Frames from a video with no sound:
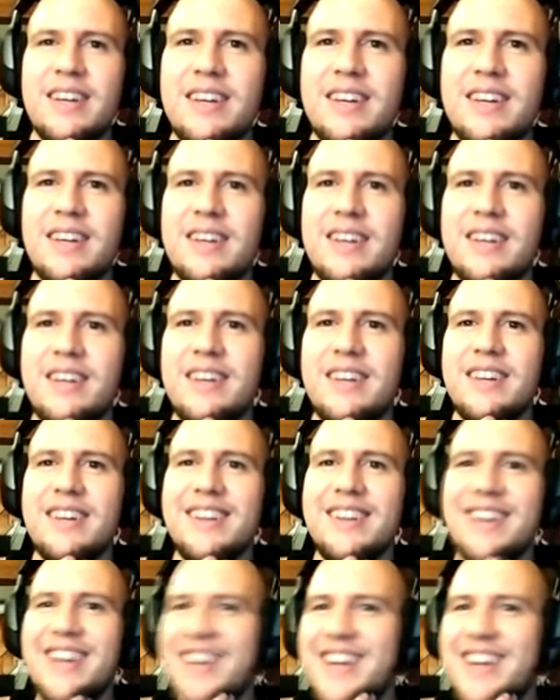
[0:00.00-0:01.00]
it was do
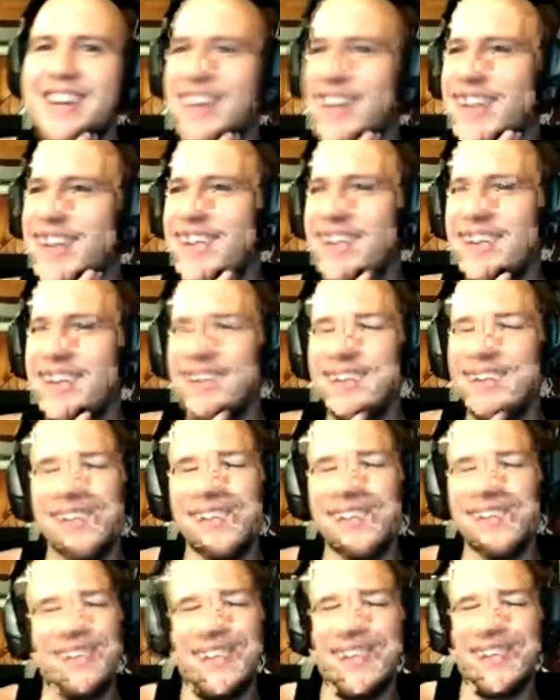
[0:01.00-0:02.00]
as I say.
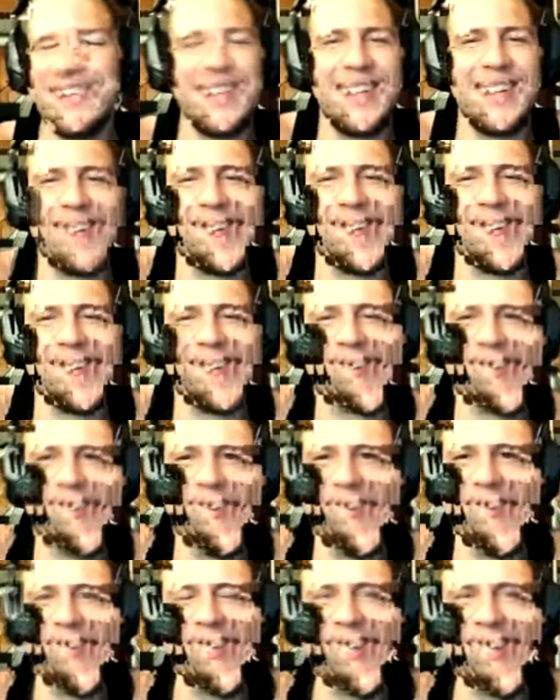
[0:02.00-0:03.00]
I am
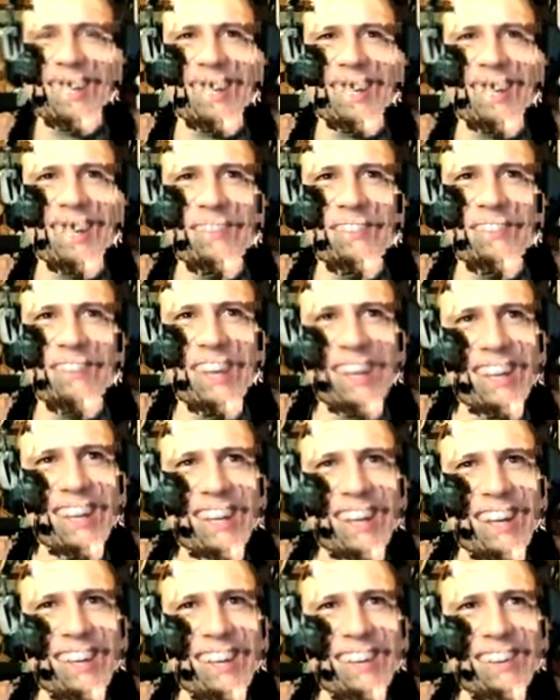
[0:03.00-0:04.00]
authority. I am correct.